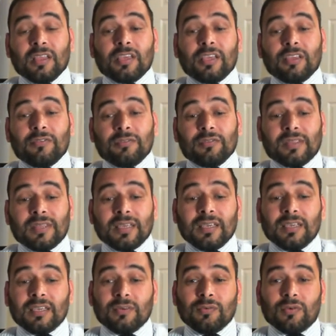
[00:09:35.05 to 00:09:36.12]
if you
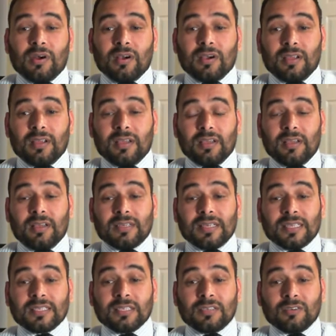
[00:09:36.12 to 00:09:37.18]
think you are a
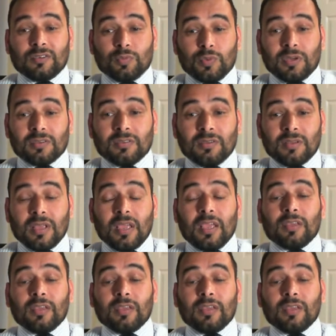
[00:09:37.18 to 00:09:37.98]
destitute person,